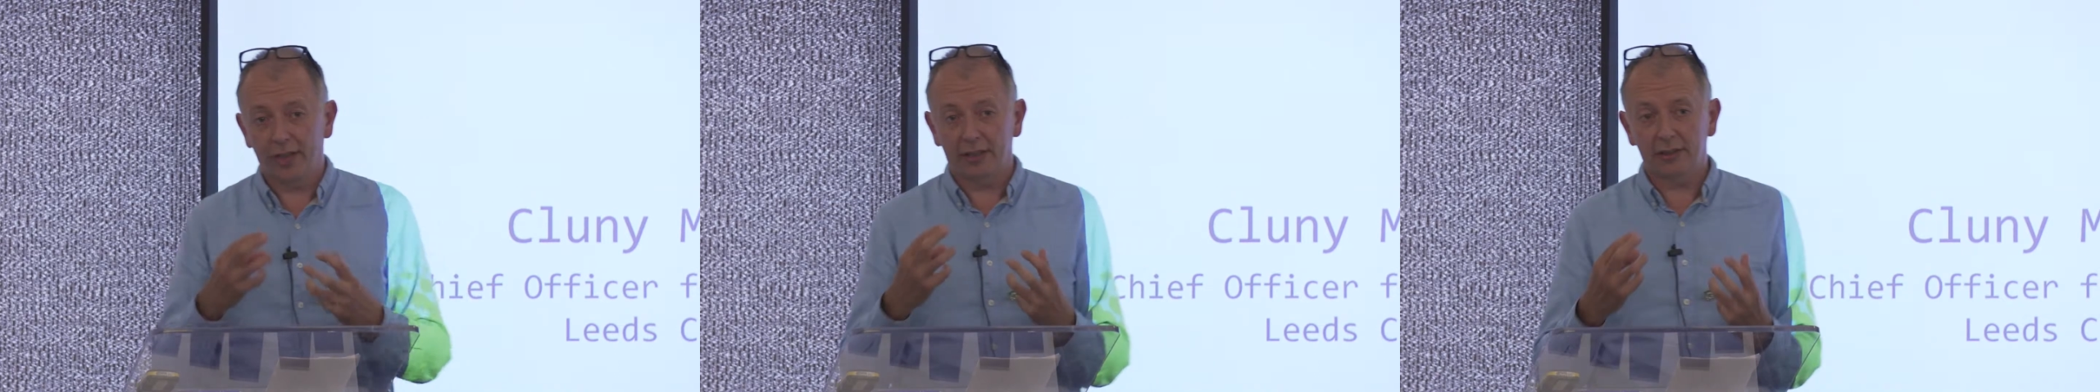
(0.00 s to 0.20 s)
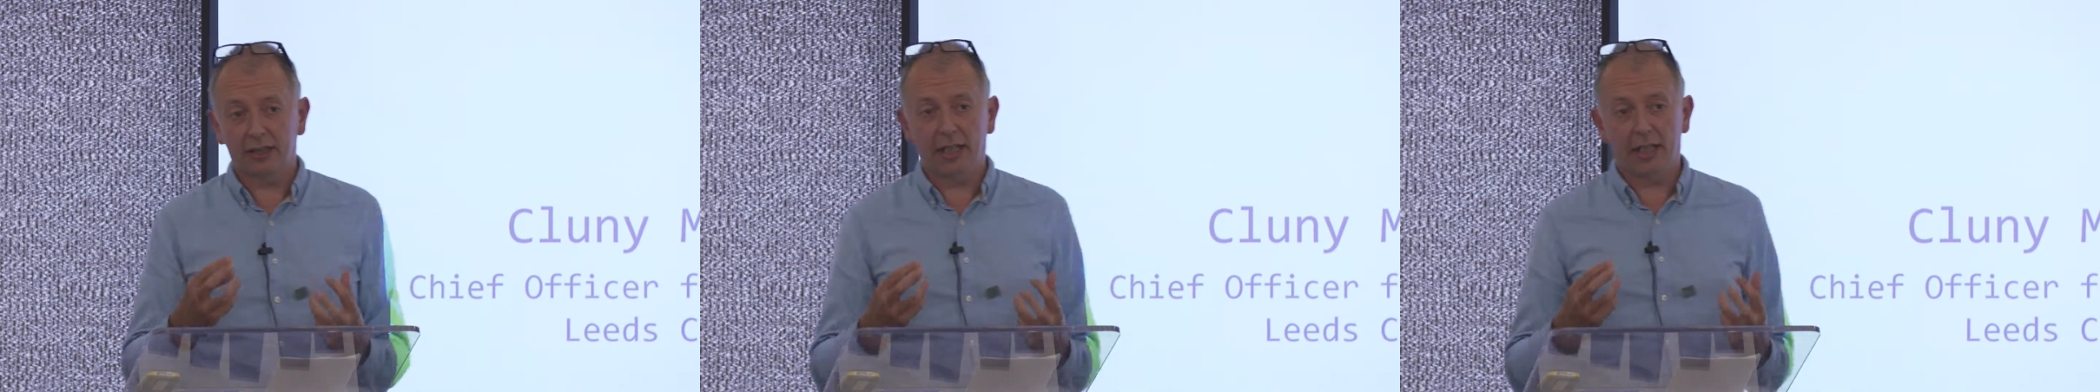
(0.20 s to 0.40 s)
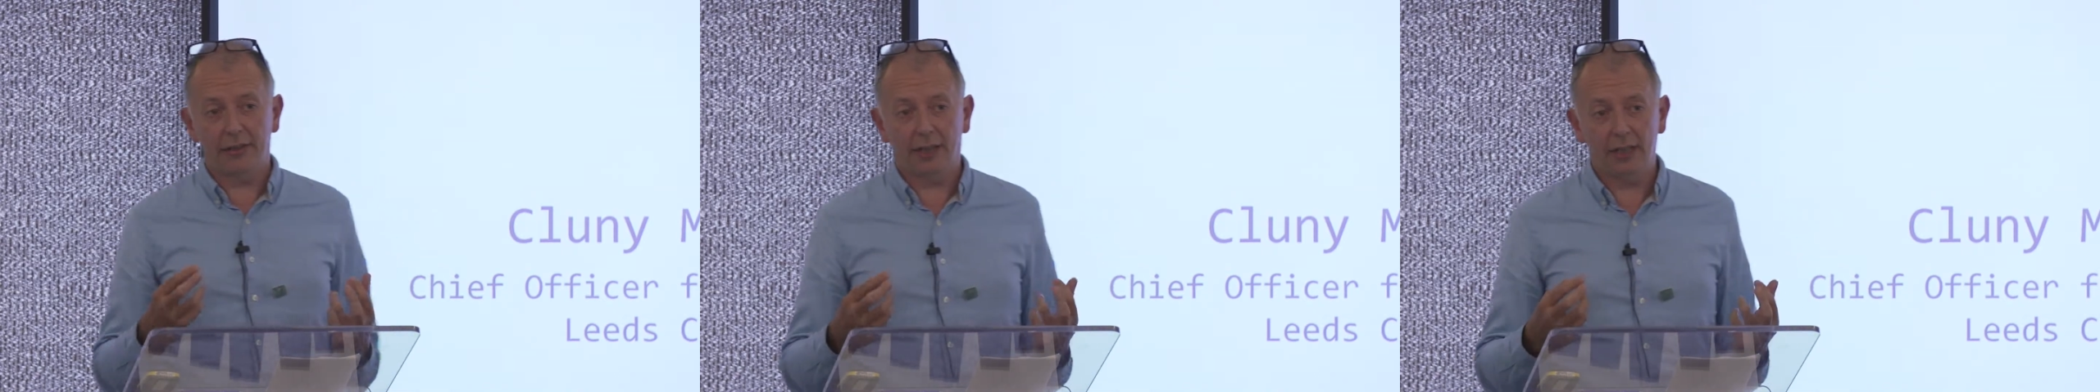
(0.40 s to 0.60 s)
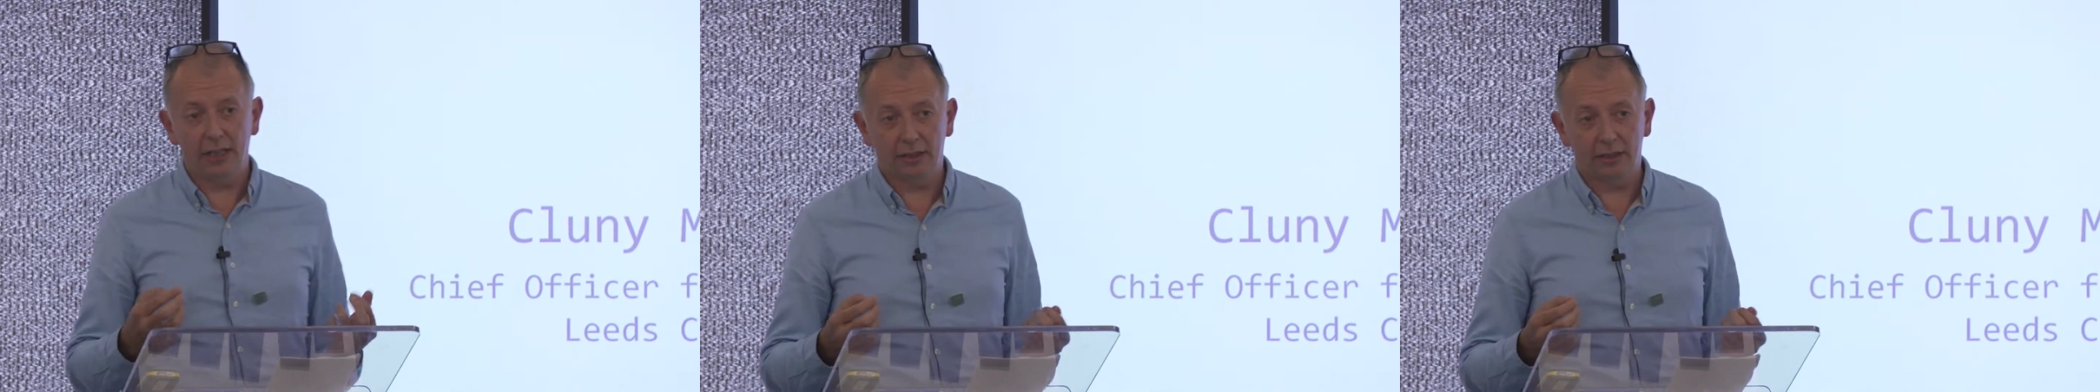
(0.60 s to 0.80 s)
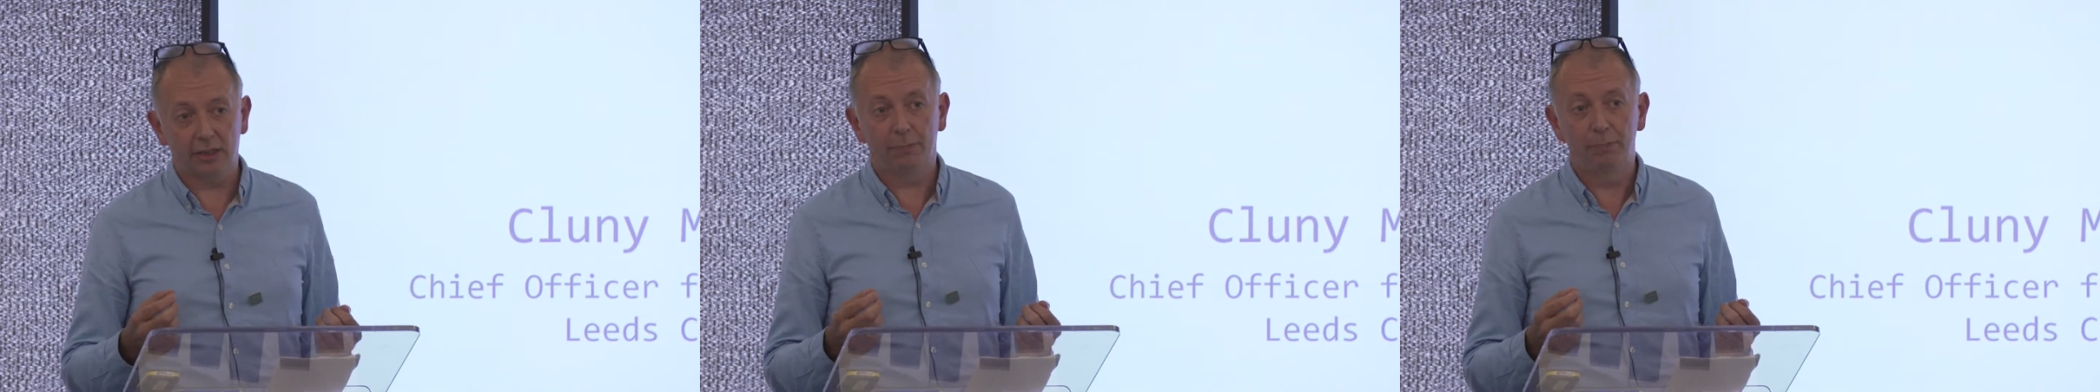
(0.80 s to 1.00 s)
that together
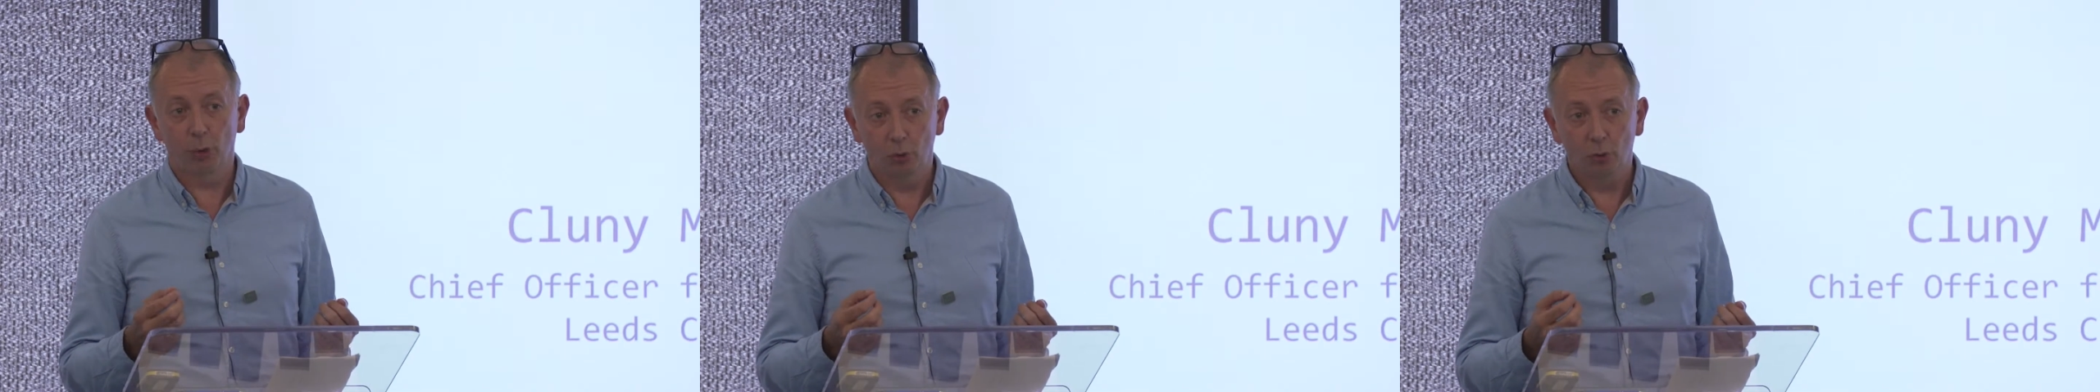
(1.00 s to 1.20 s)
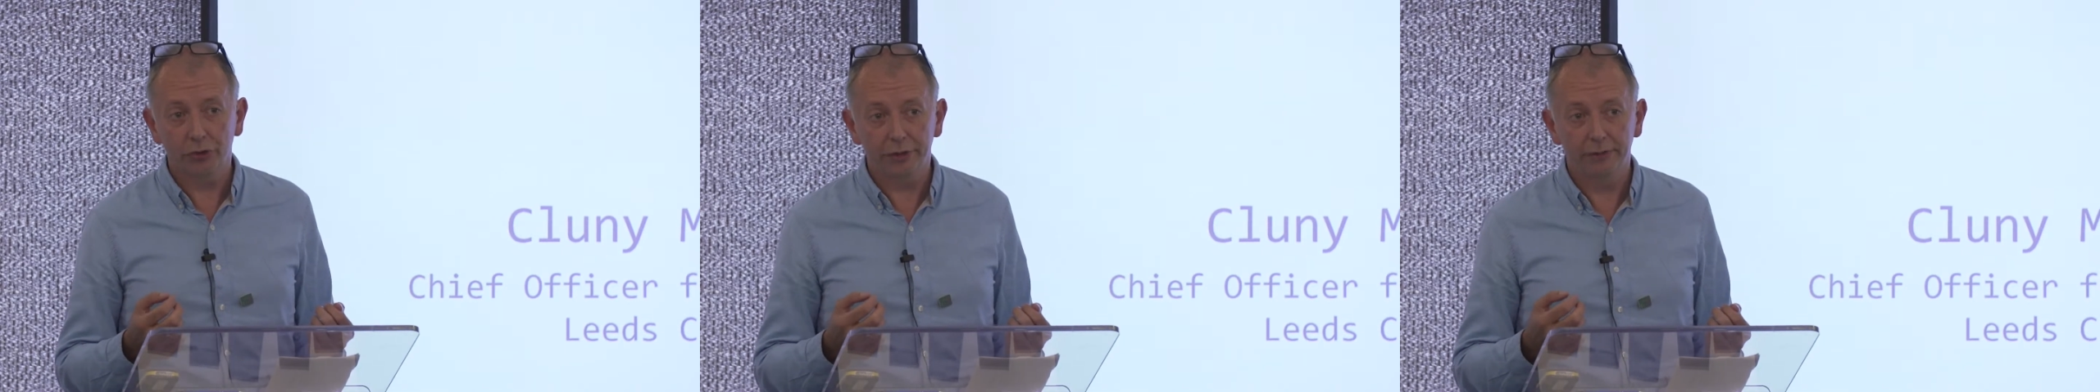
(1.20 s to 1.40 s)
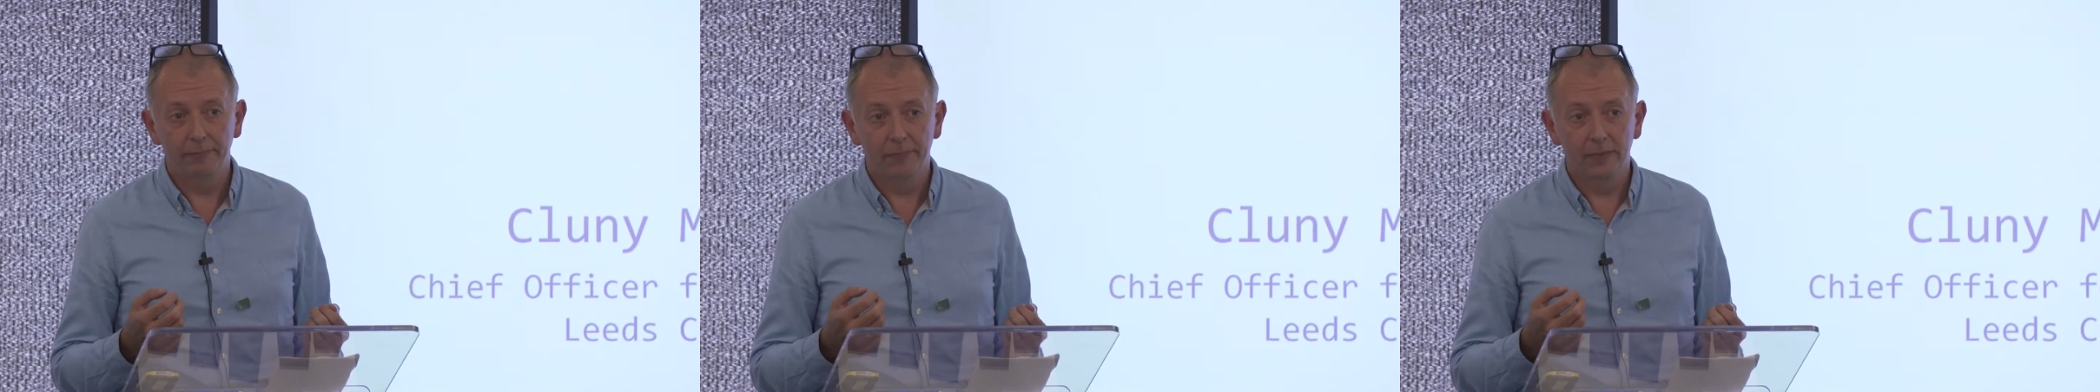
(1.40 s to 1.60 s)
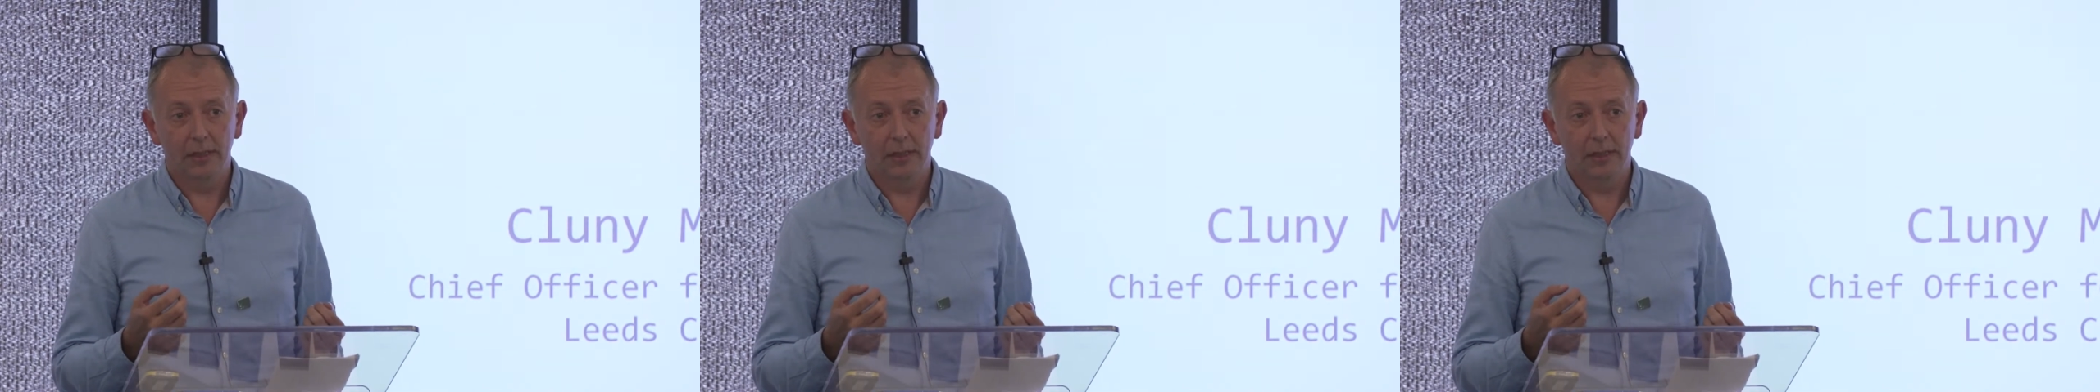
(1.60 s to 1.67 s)
is sport.